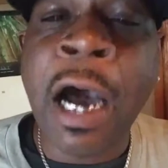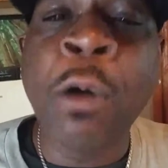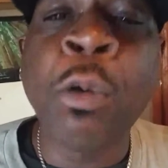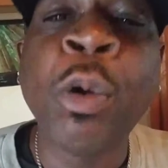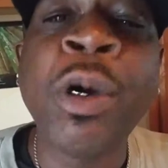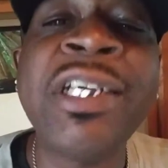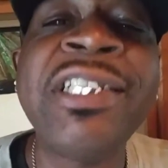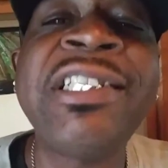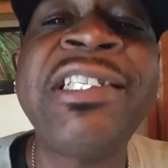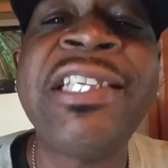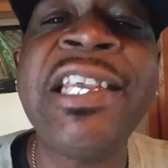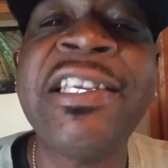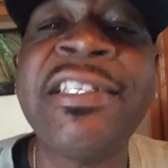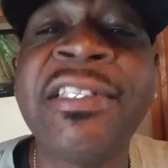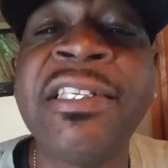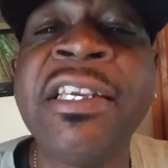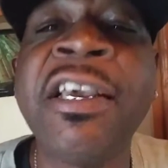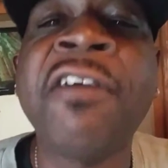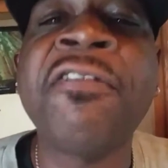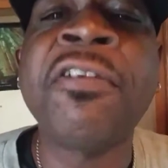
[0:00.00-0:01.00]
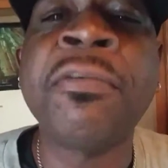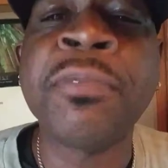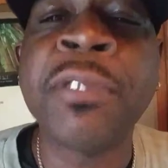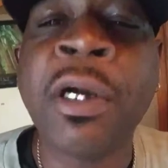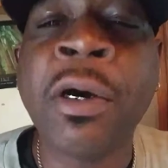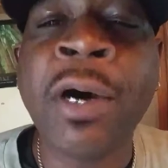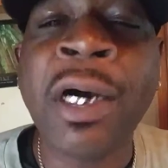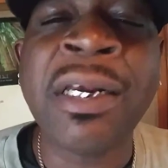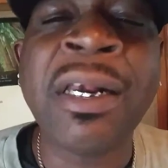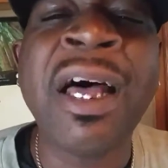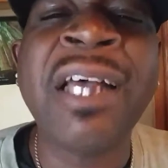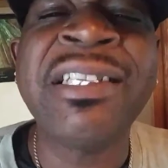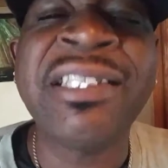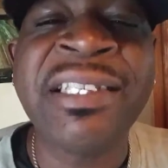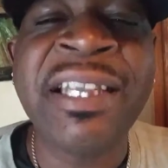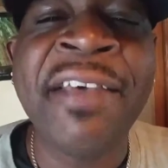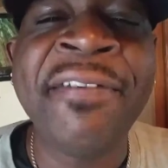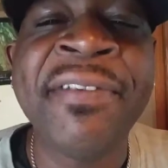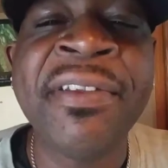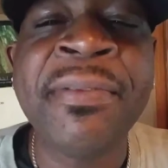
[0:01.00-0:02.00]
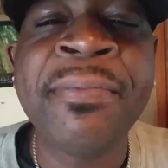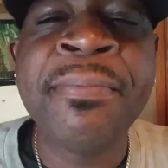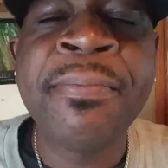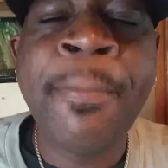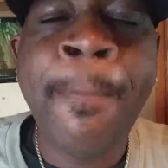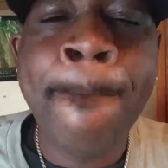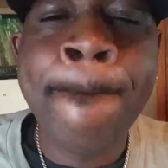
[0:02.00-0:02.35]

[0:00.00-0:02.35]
I won 60 of them, though. I lost 7.